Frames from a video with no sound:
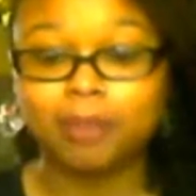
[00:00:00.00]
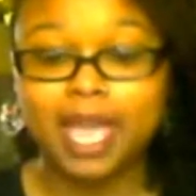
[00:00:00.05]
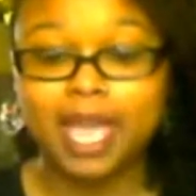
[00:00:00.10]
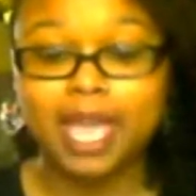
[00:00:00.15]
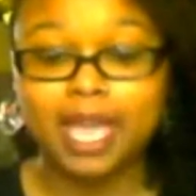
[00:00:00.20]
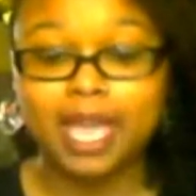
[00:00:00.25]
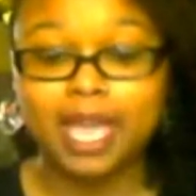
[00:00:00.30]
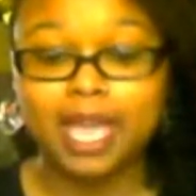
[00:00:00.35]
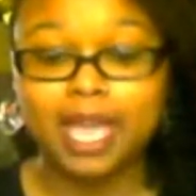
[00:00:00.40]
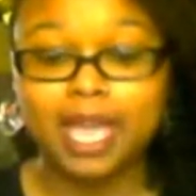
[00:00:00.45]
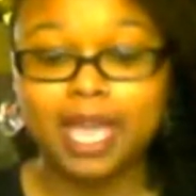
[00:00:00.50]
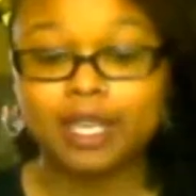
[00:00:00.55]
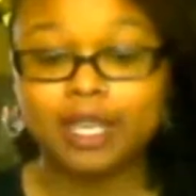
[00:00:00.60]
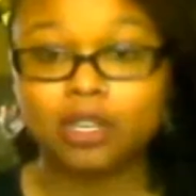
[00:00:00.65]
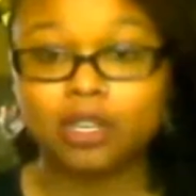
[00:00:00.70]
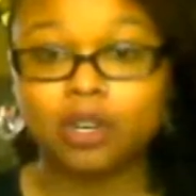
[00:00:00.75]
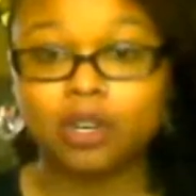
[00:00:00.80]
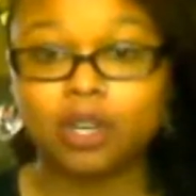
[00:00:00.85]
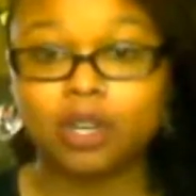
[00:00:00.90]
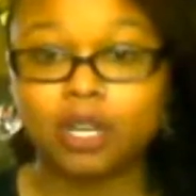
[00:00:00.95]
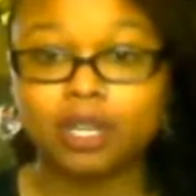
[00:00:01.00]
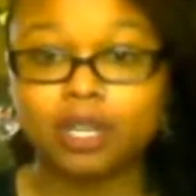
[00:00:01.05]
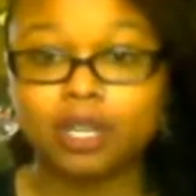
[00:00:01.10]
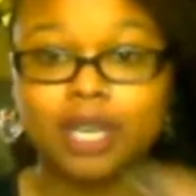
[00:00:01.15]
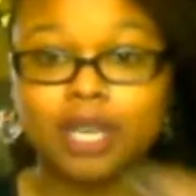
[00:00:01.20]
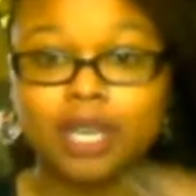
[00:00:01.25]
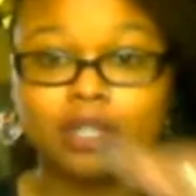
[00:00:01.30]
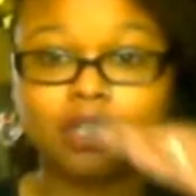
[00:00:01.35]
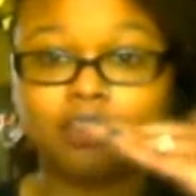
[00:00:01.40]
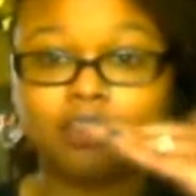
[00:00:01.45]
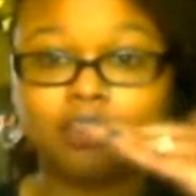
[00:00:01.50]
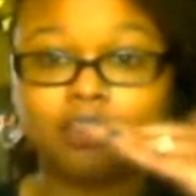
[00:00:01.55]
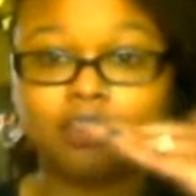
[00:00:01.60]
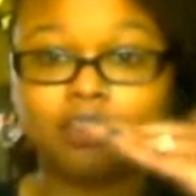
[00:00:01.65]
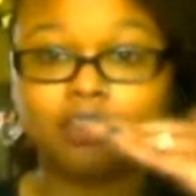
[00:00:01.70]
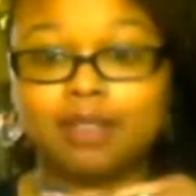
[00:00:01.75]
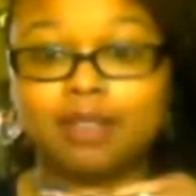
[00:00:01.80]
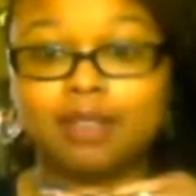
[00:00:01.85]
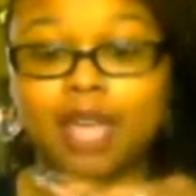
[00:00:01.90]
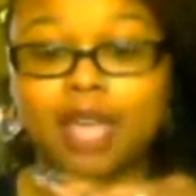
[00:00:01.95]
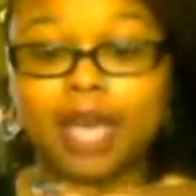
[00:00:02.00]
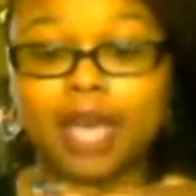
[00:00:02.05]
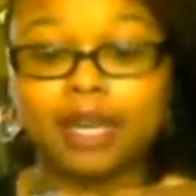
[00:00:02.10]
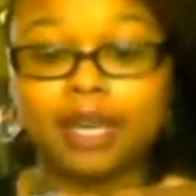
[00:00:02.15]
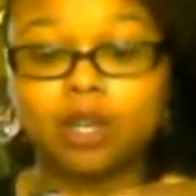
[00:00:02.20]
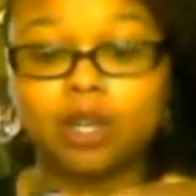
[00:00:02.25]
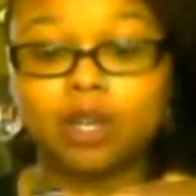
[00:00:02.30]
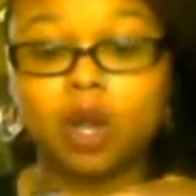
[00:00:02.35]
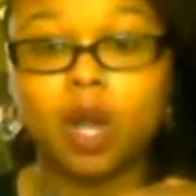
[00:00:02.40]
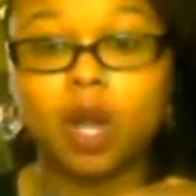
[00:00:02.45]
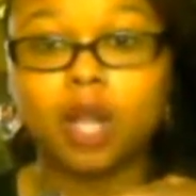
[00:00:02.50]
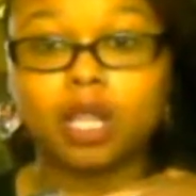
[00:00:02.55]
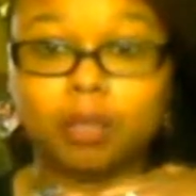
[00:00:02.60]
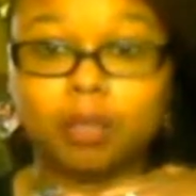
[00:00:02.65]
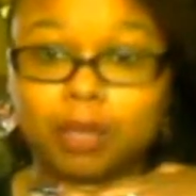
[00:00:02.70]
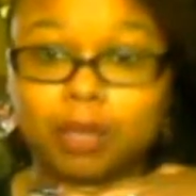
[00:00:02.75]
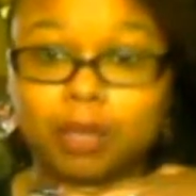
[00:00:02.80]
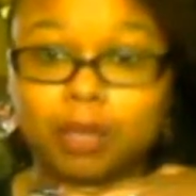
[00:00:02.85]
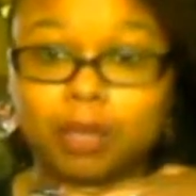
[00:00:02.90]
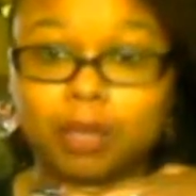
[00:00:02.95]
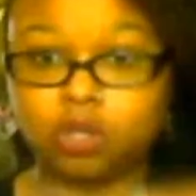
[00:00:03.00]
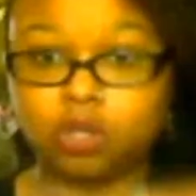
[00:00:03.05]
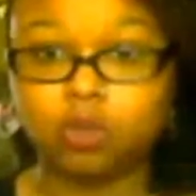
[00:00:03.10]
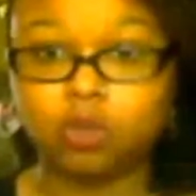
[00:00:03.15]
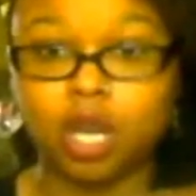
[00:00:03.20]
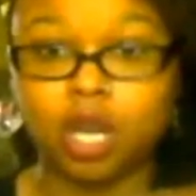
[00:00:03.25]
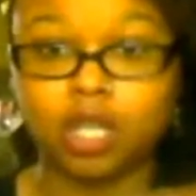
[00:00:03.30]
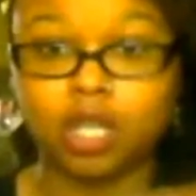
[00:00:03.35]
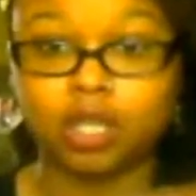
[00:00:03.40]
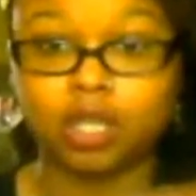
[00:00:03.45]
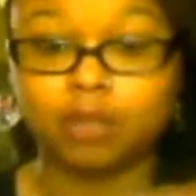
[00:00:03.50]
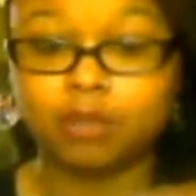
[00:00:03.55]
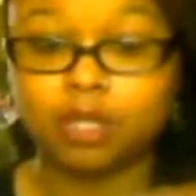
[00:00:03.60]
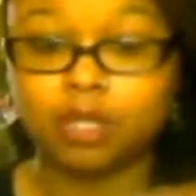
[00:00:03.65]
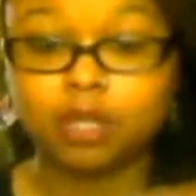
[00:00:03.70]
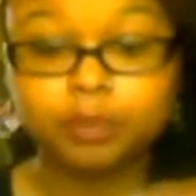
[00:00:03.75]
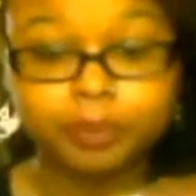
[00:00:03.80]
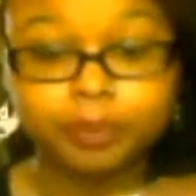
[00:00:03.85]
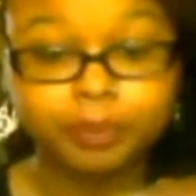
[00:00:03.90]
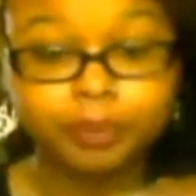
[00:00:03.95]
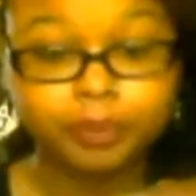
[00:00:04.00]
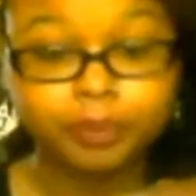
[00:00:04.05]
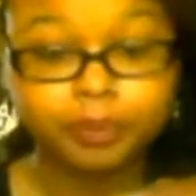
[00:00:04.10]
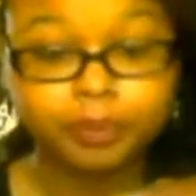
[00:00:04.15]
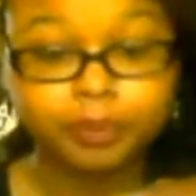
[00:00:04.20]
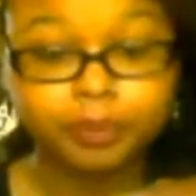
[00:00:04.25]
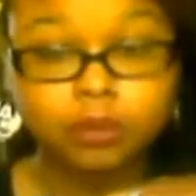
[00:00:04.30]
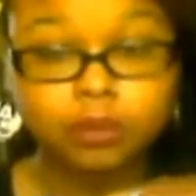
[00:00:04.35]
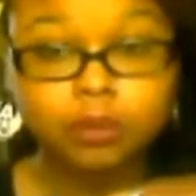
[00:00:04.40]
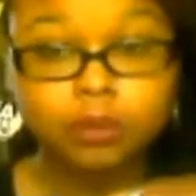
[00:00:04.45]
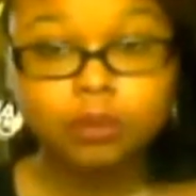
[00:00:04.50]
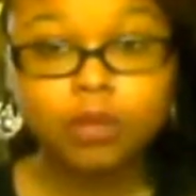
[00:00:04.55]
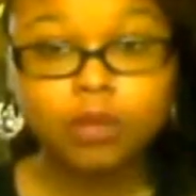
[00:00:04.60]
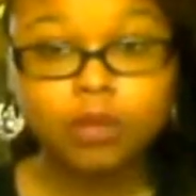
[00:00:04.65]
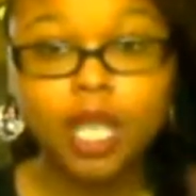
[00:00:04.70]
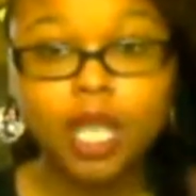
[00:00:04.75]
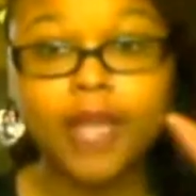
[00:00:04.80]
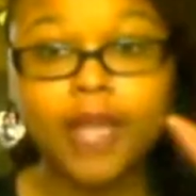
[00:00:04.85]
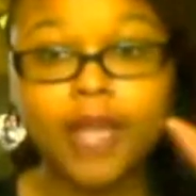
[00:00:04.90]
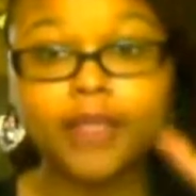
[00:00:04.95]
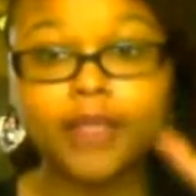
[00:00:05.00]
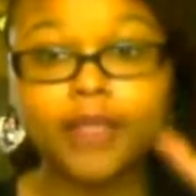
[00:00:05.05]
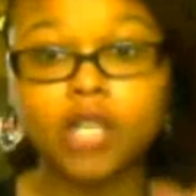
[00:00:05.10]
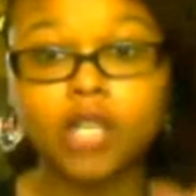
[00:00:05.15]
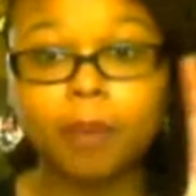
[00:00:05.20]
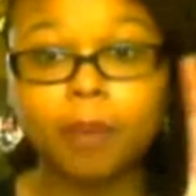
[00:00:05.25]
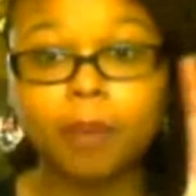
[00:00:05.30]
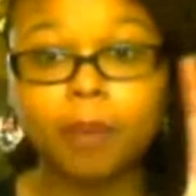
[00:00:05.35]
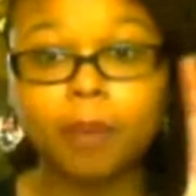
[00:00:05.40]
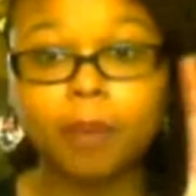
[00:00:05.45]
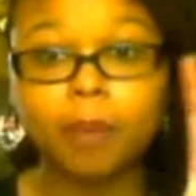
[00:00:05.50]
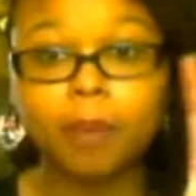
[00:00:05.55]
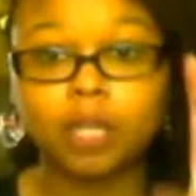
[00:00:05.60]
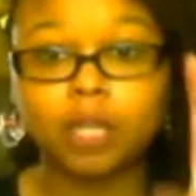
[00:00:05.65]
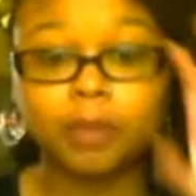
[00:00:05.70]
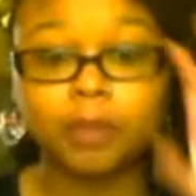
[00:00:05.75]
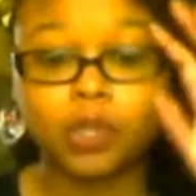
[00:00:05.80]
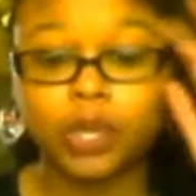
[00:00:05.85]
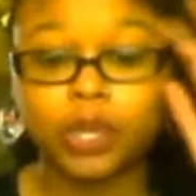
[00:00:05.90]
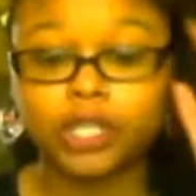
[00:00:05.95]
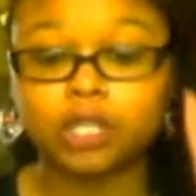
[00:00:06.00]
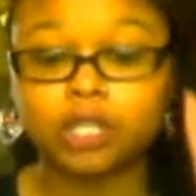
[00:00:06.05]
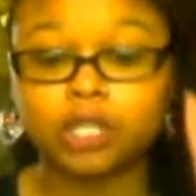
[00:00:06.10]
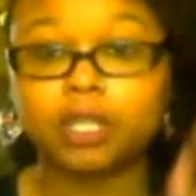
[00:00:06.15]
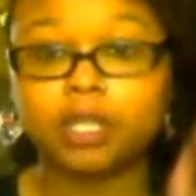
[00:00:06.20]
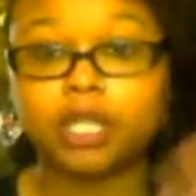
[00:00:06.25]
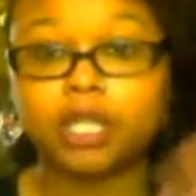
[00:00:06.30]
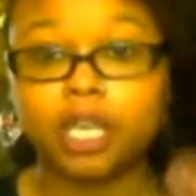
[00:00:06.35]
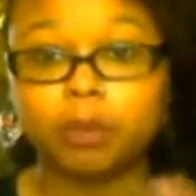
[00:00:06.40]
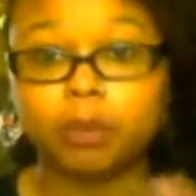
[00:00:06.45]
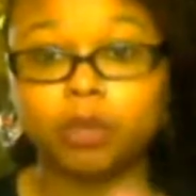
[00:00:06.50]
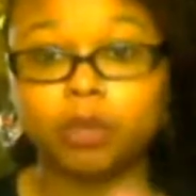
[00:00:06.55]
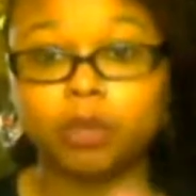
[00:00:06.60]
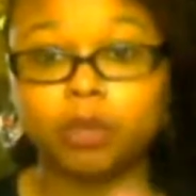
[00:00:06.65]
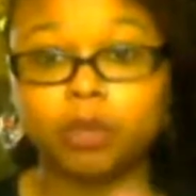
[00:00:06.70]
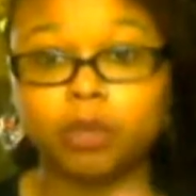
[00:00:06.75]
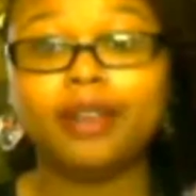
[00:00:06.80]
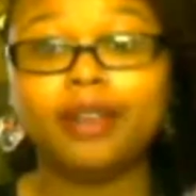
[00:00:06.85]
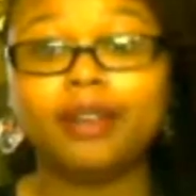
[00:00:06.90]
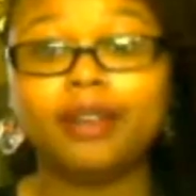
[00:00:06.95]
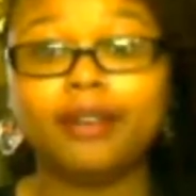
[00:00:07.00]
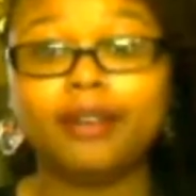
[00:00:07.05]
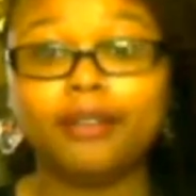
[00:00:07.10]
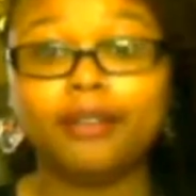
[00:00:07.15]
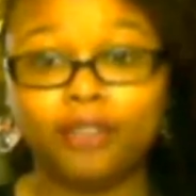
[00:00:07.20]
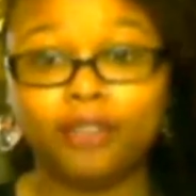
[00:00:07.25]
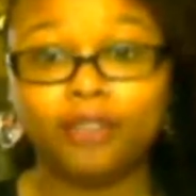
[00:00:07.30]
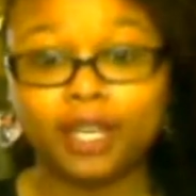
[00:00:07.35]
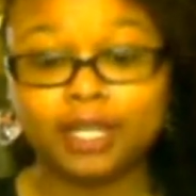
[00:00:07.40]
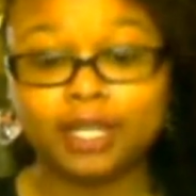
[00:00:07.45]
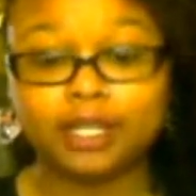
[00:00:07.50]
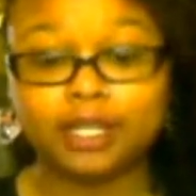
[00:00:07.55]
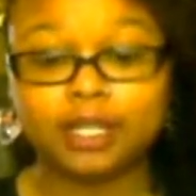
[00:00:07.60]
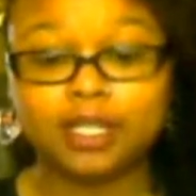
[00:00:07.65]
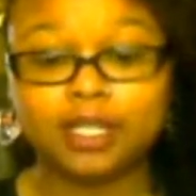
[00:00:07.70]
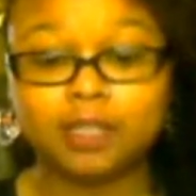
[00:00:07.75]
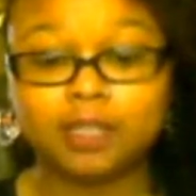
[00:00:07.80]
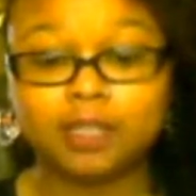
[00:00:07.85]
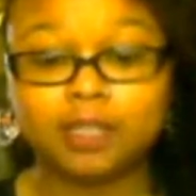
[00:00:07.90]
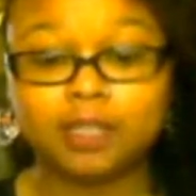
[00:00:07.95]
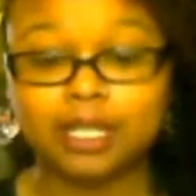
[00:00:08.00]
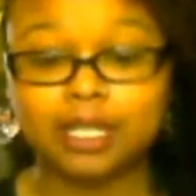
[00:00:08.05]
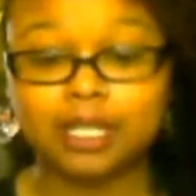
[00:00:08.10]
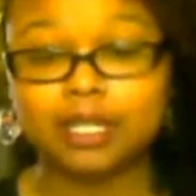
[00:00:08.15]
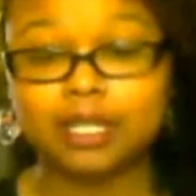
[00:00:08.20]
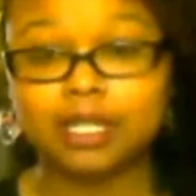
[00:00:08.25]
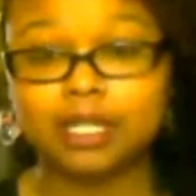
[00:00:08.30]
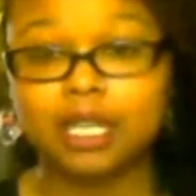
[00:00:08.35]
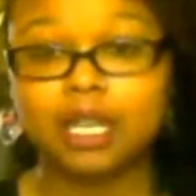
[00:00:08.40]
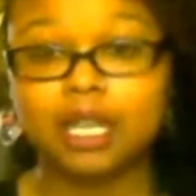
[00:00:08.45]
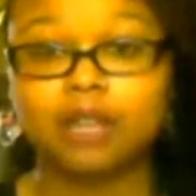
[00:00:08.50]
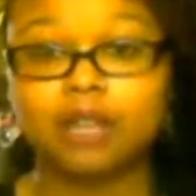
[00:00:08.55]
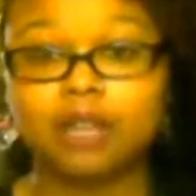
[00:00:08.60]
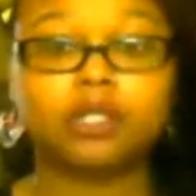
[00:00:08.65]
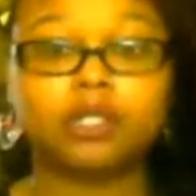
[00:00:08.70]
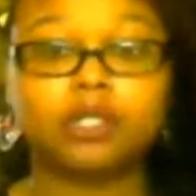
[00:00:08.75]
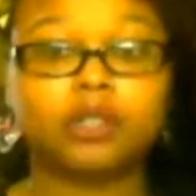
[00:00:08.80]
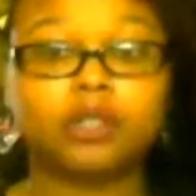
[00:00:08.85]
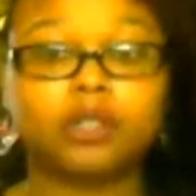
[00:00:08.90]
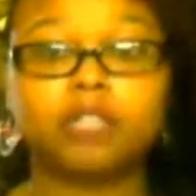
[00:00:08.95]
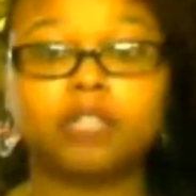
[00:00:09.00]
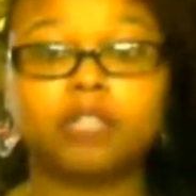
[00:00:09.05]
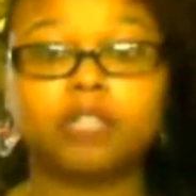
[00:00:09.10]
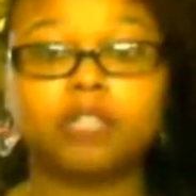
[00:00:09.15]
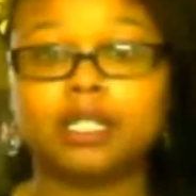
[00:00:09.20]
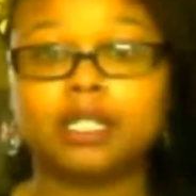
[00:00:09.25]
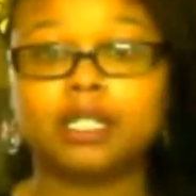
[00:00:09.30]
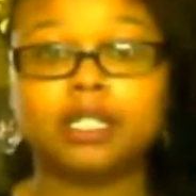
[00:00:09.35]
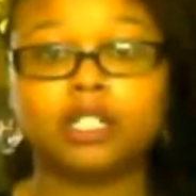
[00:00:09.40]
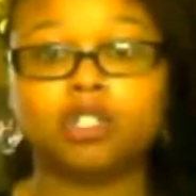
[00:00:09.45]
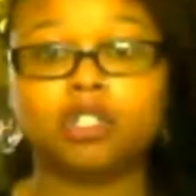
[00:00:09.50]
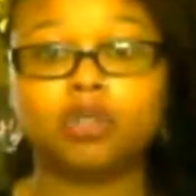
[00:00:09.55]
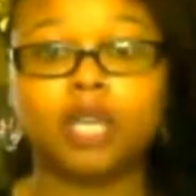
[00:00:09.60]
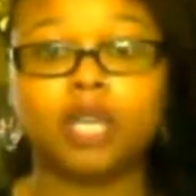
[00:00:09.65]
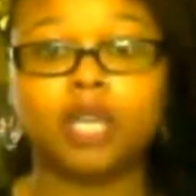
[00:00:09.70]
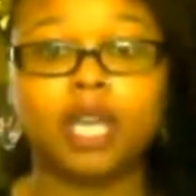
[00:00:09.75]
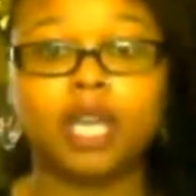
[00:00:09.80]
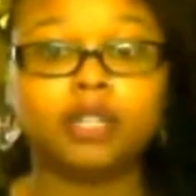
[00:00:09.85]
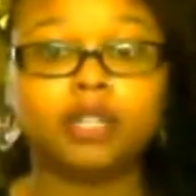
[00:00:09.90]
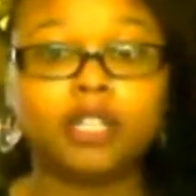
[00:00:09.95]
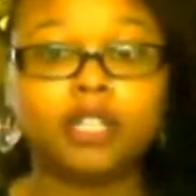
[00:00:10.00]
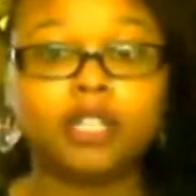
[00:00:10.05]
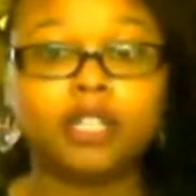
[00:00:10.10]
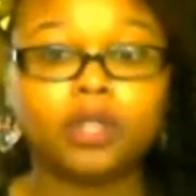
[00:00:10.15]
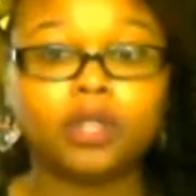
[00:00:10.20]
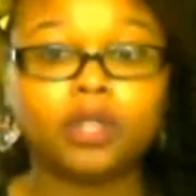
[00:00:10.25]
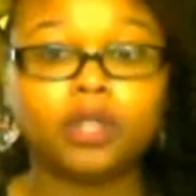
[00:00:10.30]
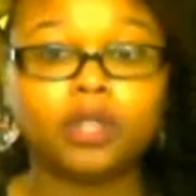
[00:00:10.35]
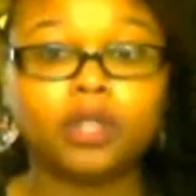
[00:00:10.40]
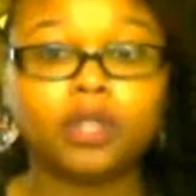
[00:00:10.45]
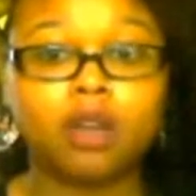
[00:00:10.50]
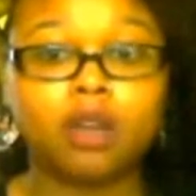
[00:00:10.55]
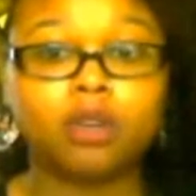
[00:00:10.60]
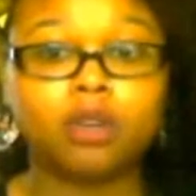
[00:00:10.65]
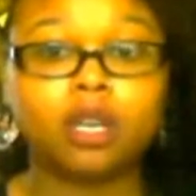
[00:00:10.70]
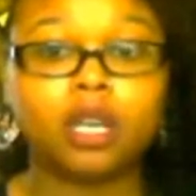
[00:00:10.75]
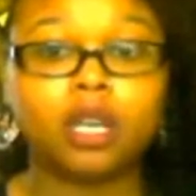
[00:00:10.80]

A, you're going to then divide that column into two columns. And the top column is going to be labeled fixed expenses. These are expenses that you can't live without,